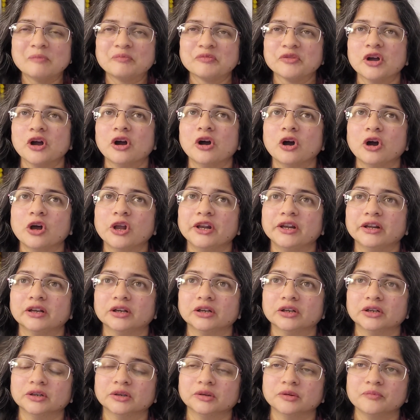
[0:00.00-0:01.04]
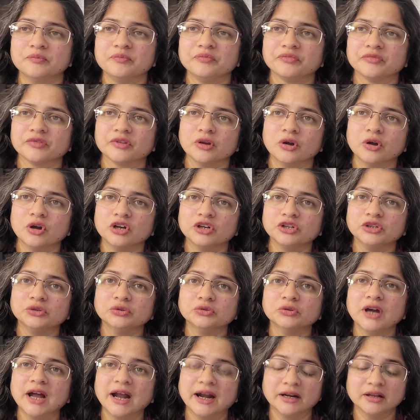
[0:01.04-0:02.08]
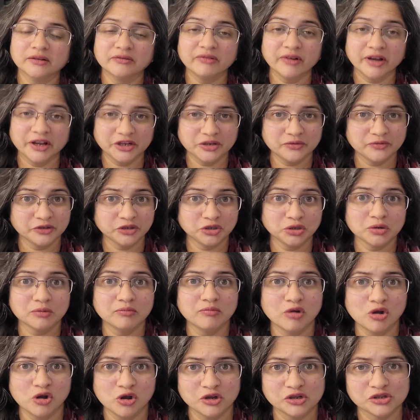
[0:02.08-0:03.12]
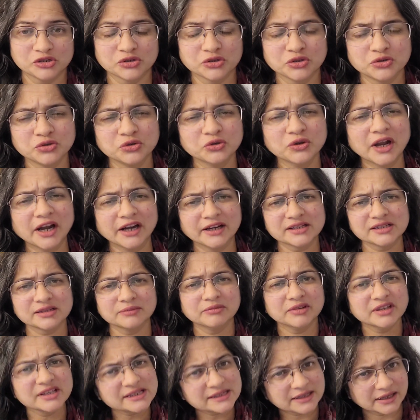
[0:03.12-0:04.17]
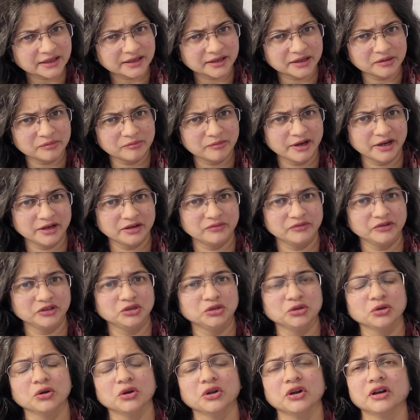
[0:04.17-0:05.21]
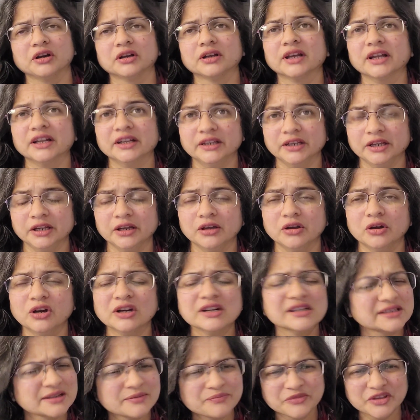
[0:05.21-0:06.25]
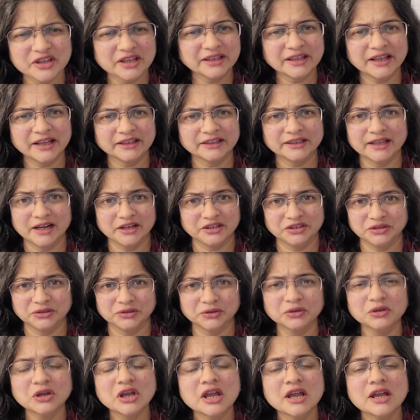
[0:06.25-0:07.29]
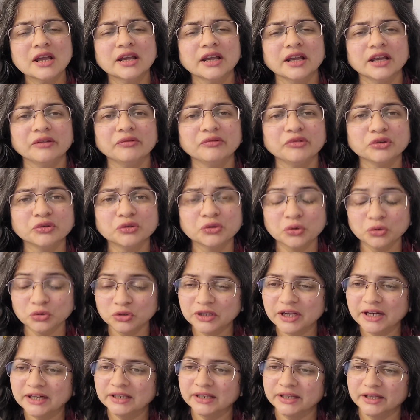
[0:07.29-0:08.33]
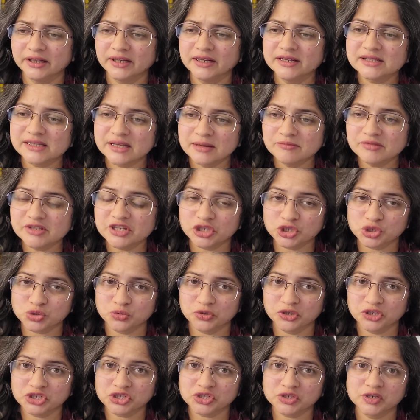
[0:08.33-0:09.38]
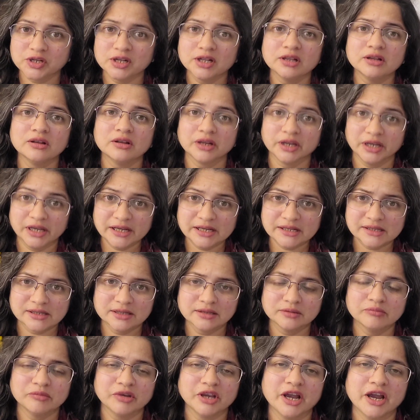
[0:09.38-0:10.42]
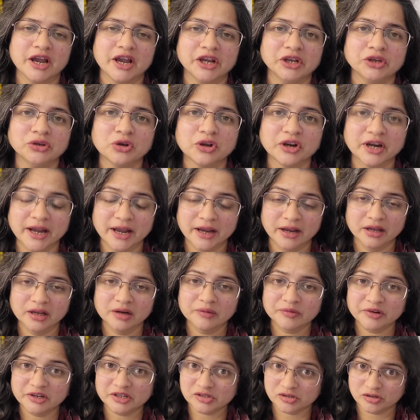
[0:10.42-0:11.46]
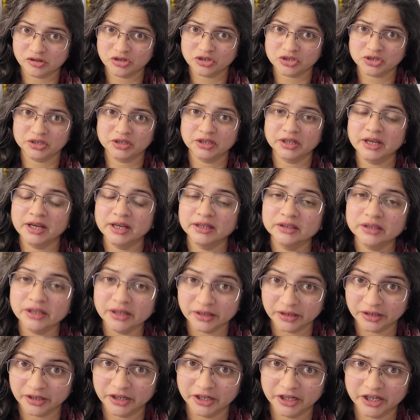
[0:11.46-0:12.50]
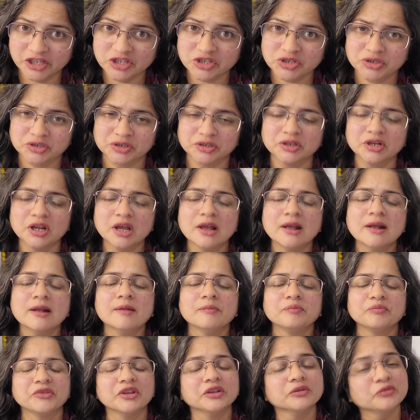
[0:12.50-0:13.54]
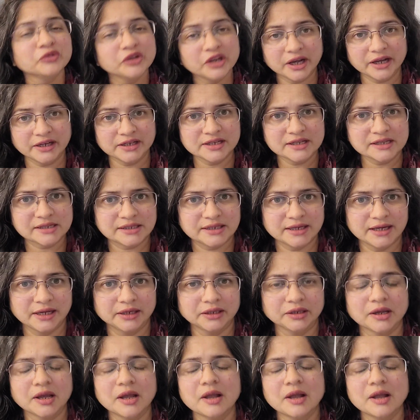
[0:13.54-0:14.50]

or you had a fight with your boss, you had some disagreement with your colleague or something like that. If you know that there is some situational reason behind your anger, frustration and irritation, then we understand.